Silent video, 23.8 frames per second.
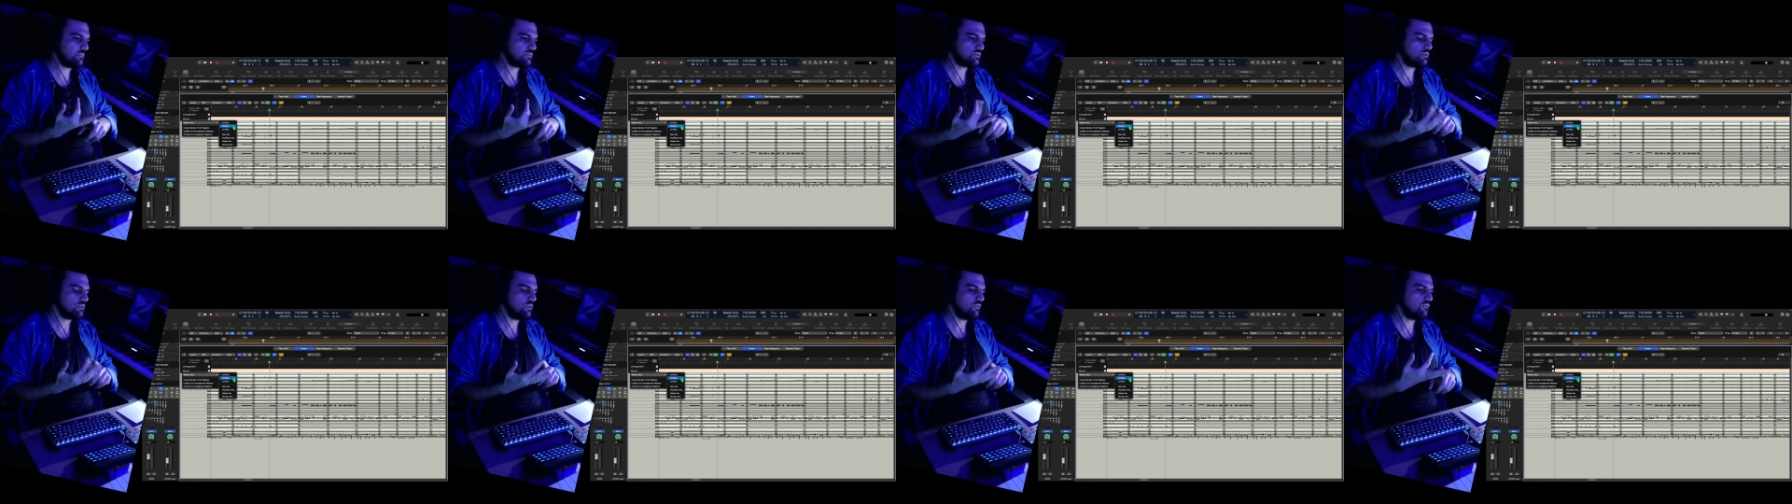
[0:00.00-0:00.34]

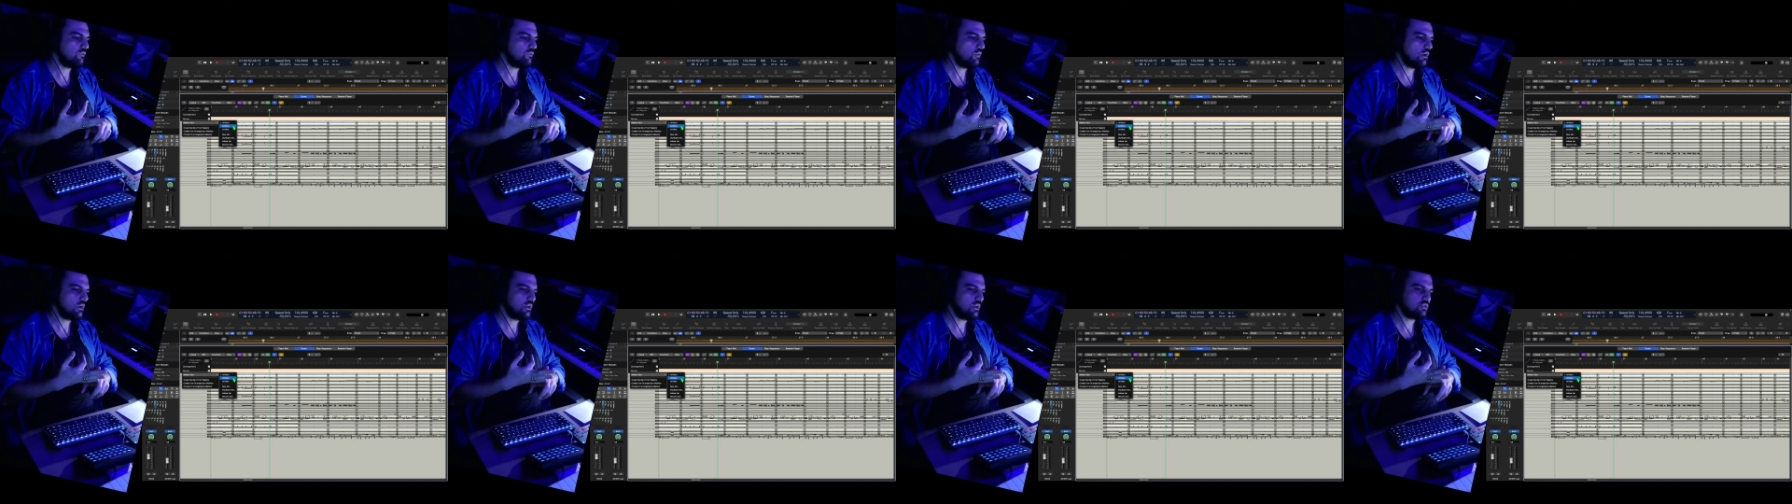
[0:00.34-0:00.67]
So
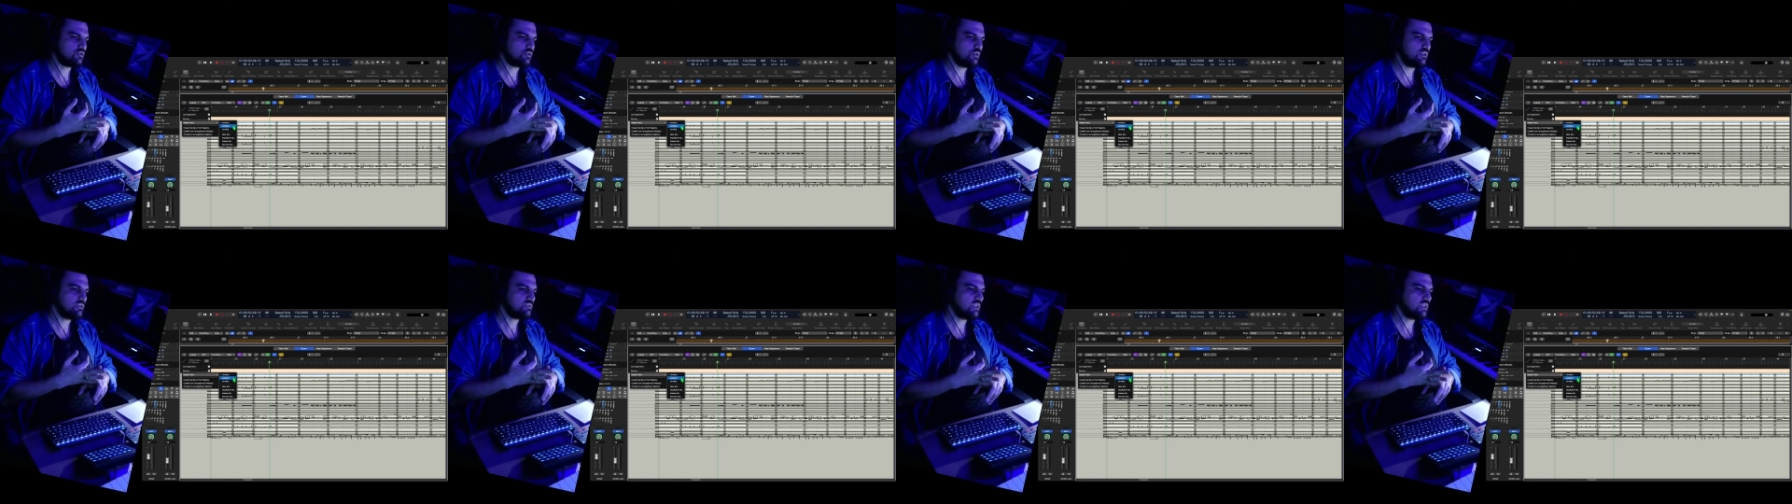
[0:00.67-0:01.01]
4 or
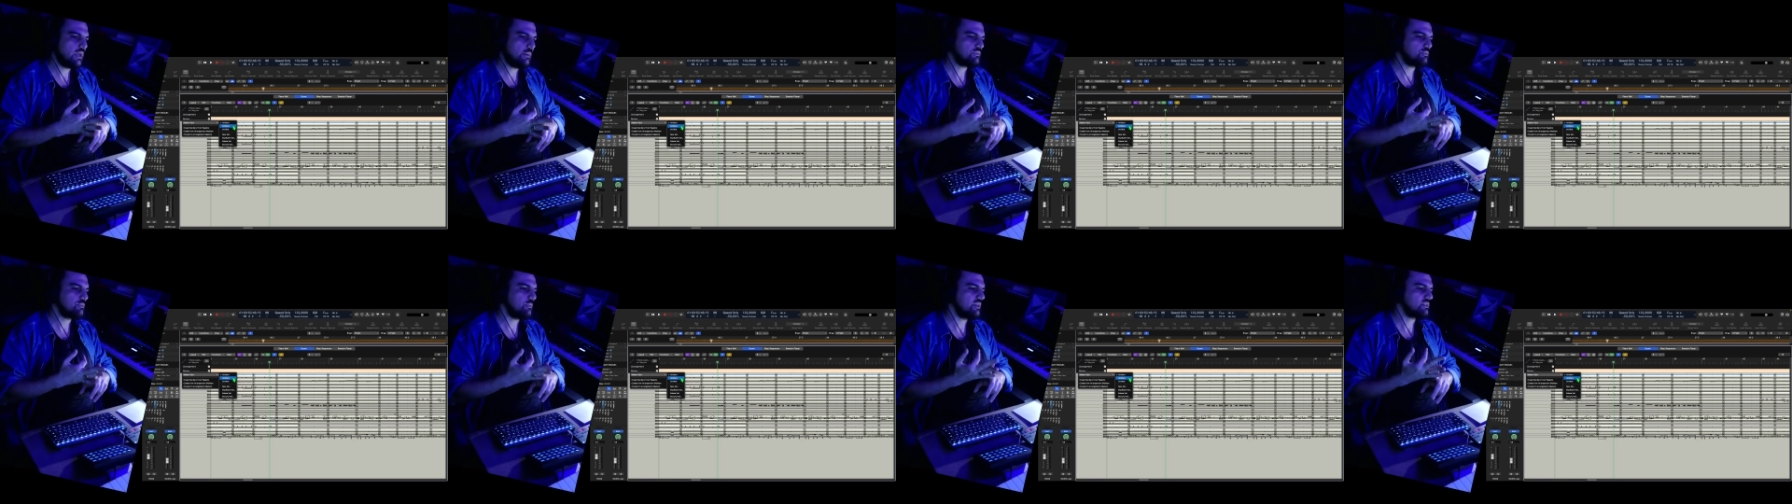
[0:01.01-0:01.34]
3
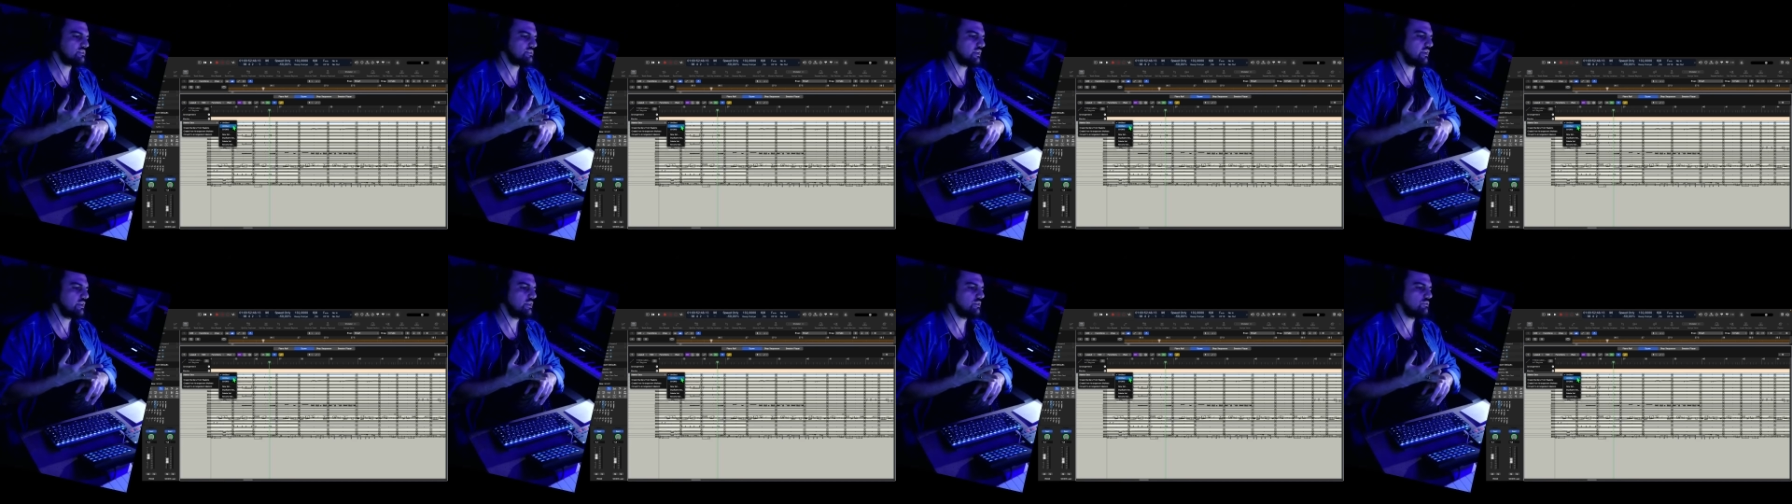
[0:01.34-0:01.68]
steps makes a
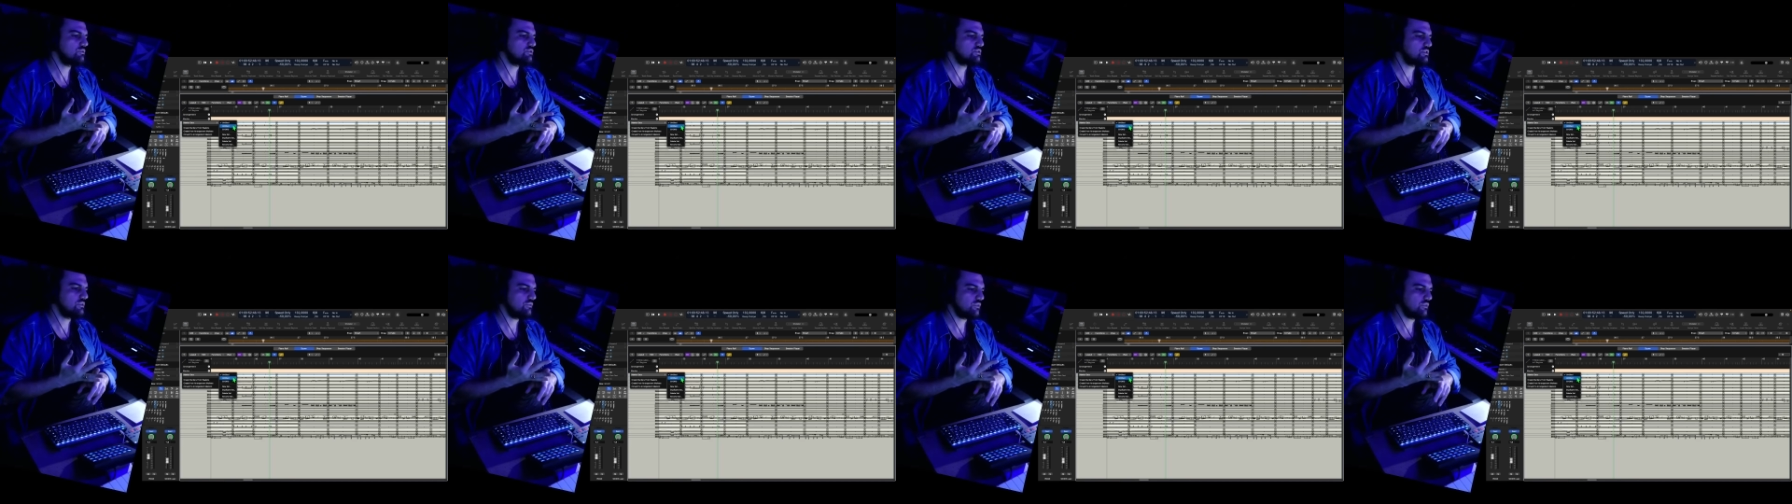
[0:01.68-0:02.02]
huge
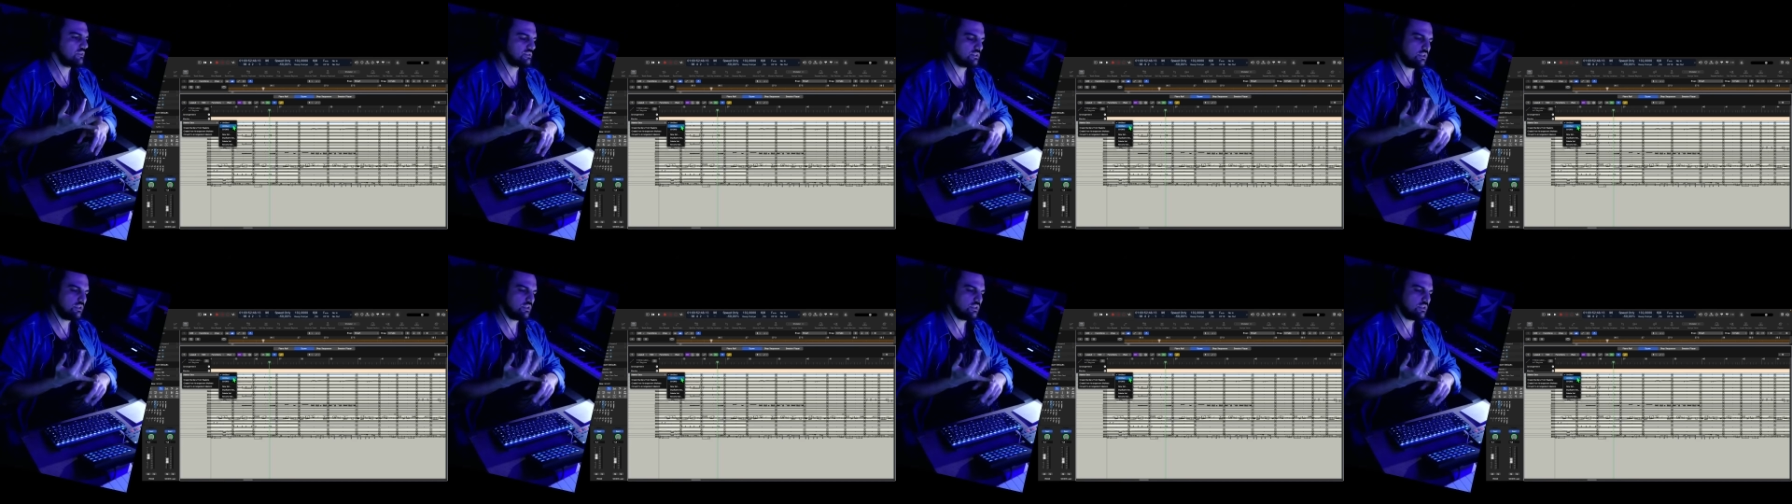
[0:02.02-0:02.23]
difference.